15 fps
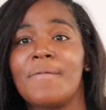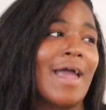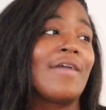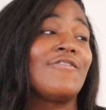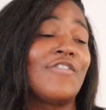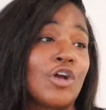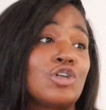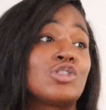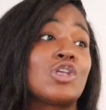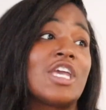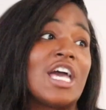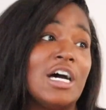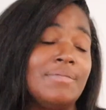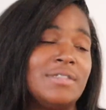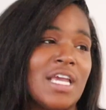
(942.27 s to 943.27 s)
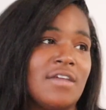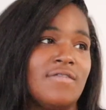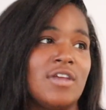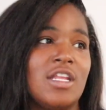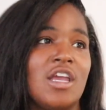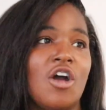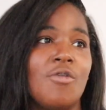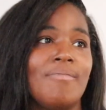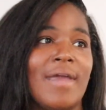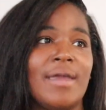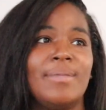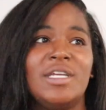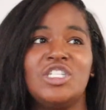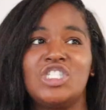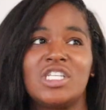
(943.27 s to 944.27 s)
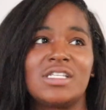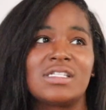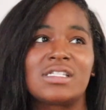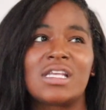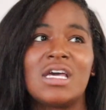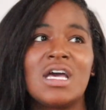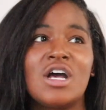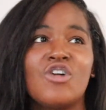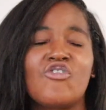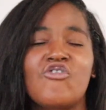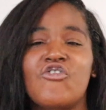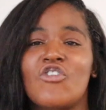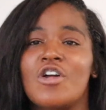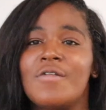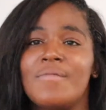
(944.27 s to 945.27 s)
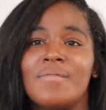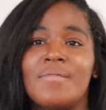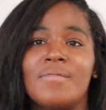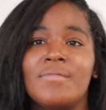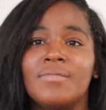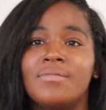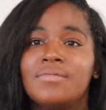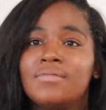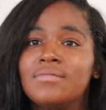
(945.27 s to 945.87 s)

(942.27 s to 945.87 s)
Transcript: My first update video maybe just from